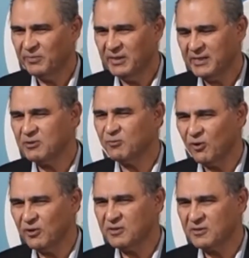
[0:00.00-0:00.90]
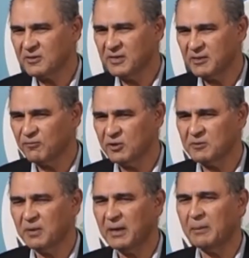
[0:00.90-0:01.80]
this was, this
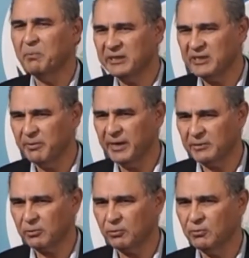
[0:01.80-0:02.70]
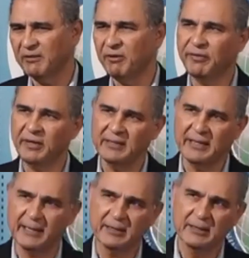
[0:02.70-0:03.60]
was a major breakthrough, and we feel
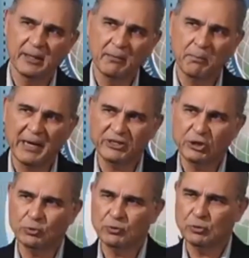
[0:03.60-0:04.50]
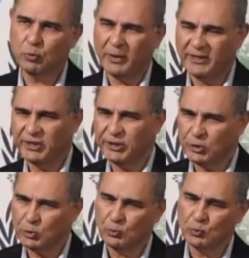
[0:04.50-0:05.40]
that by June
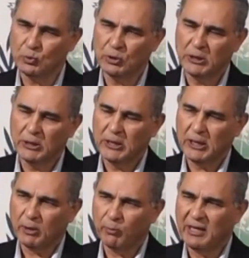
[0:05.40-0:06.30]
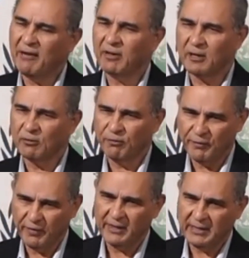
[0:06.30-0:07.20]
twenty-two, uh, we'll have around
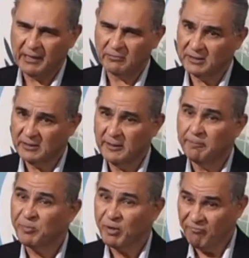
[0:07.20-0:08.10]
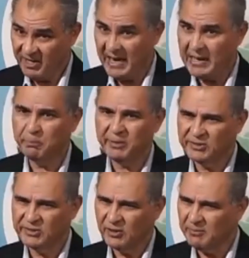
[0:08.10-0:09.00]
fifteen thousand V I
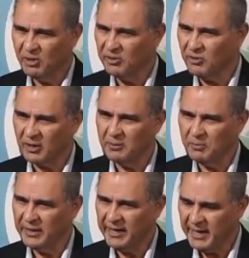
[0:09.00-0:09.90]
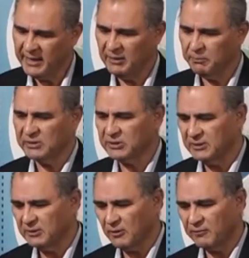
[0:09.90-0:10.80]
Ps. So I'm not talking about eighty
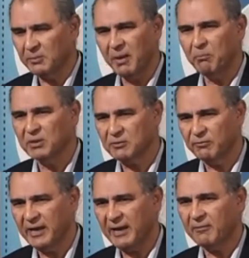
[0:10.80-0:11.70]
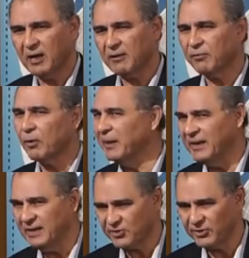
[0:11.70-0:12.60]
percent of the members we have are from
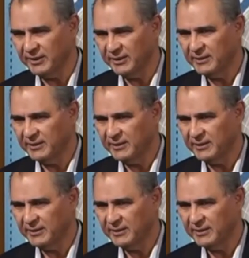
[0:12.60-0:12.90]
industry.